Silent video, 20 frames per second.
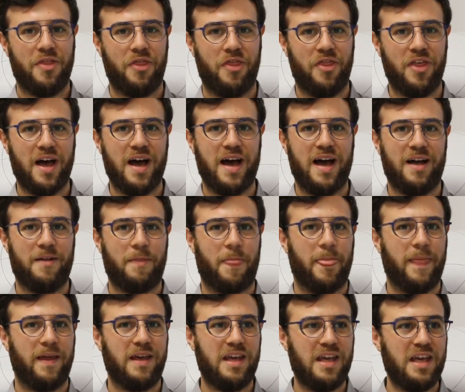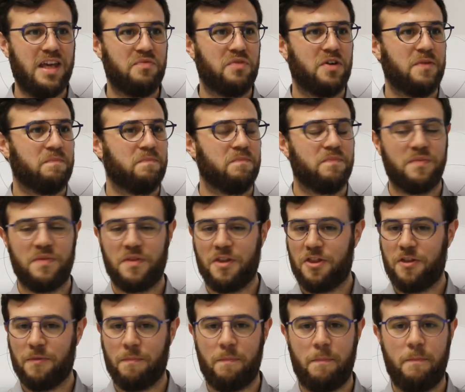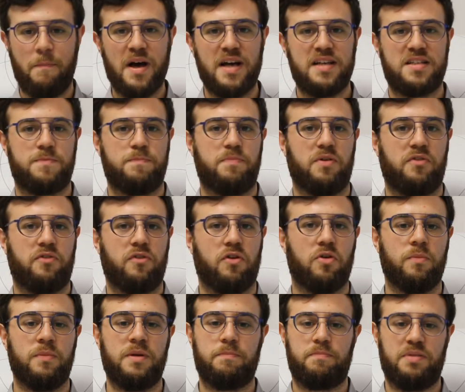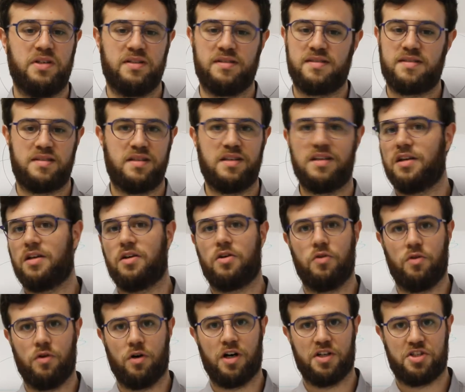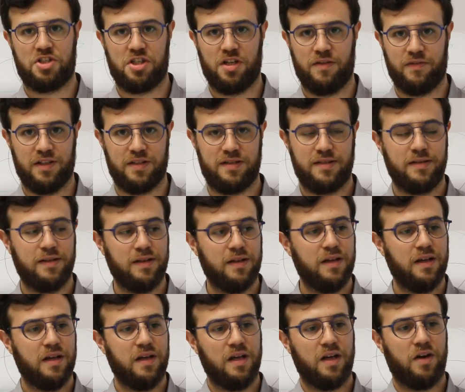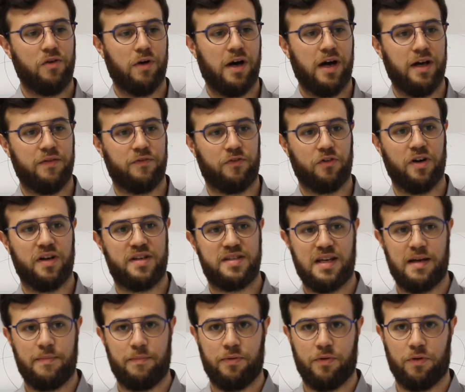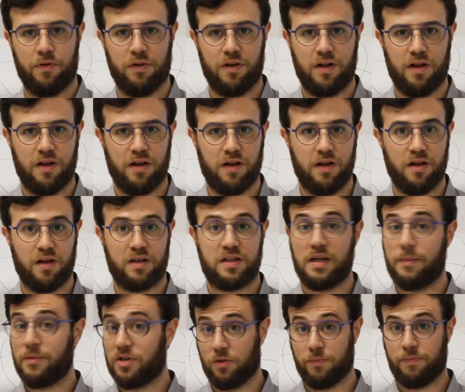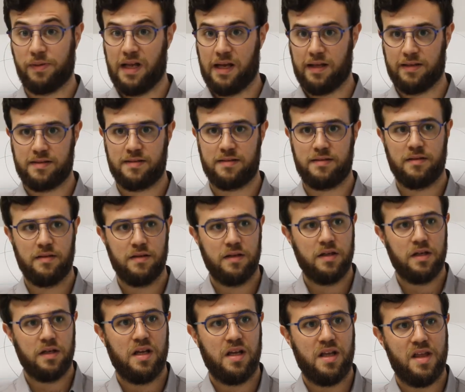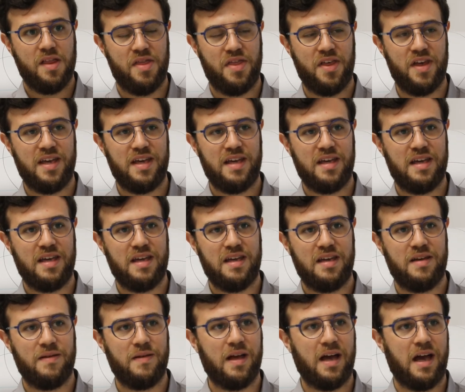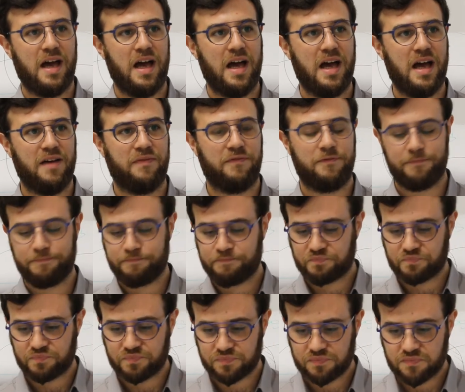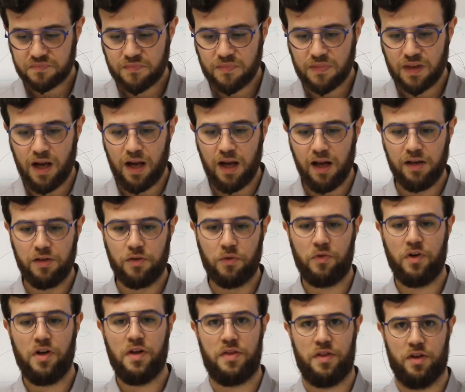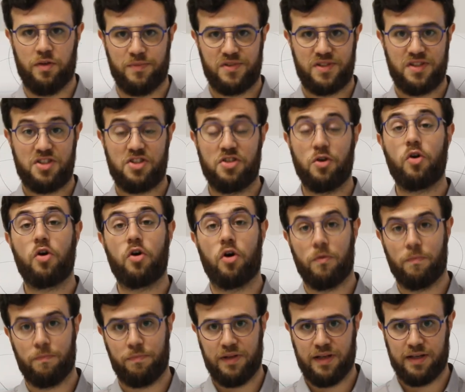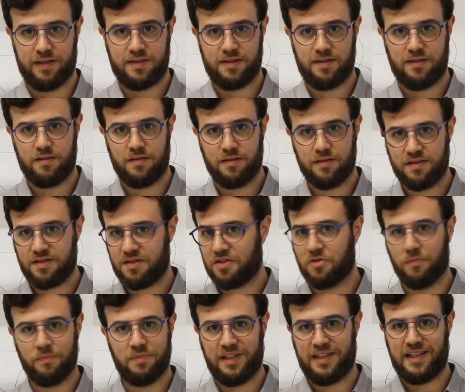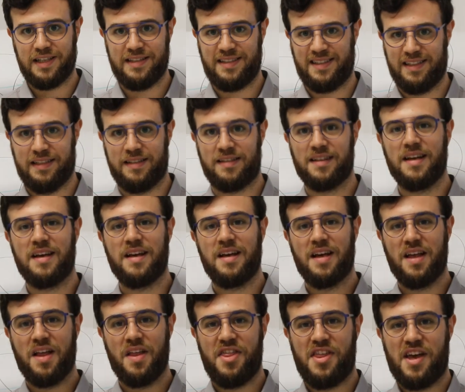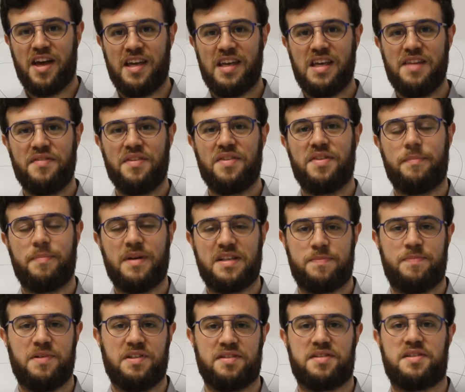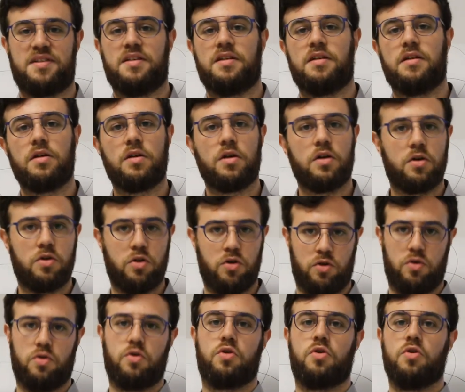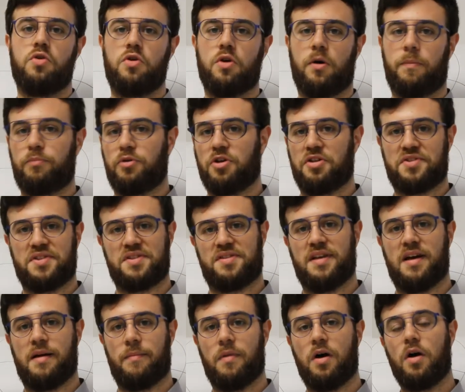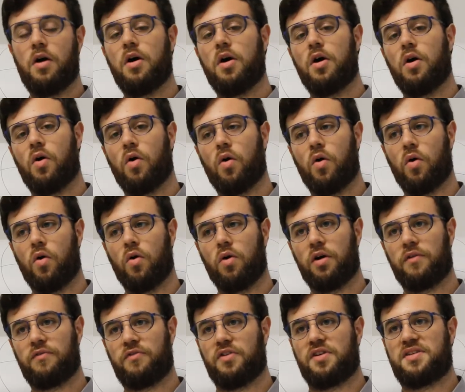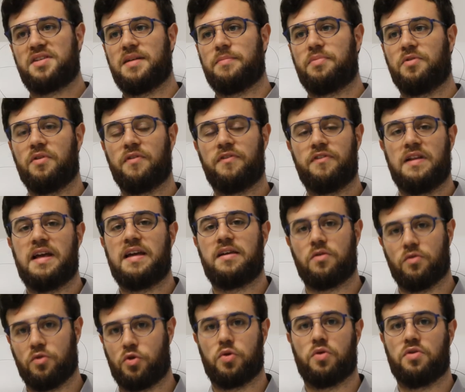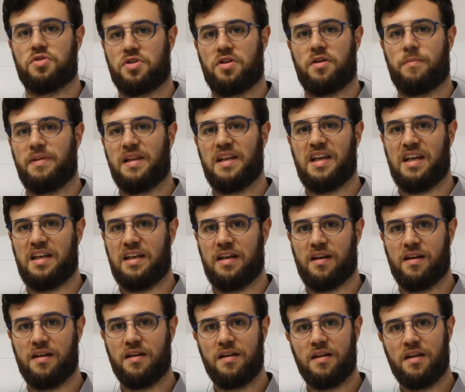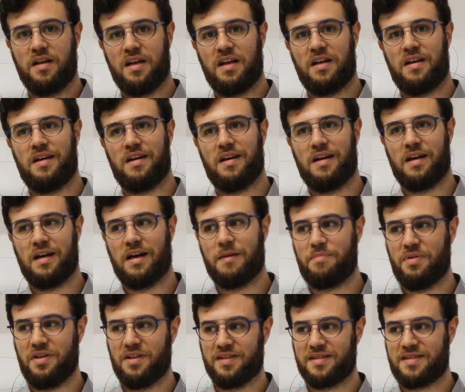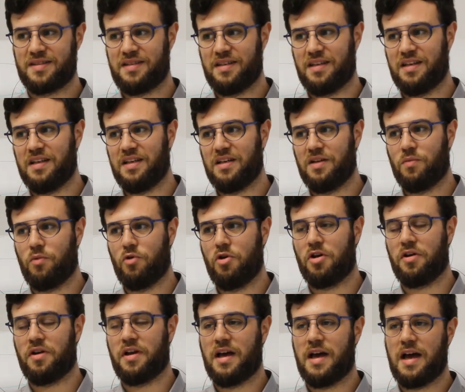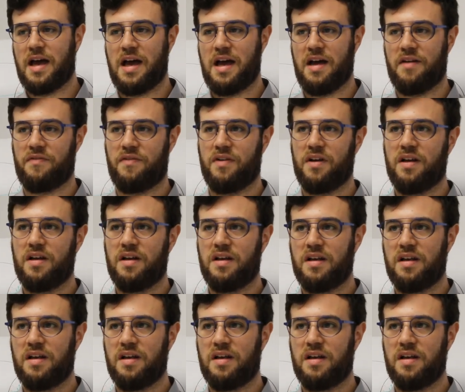that even the best performing PLC could not achieve it. Right. For example, chemical plants, they have algorithms so complex, so complicated that even the best PLC could not process them. Or, for example, flight controls on a plane. A PLC would not have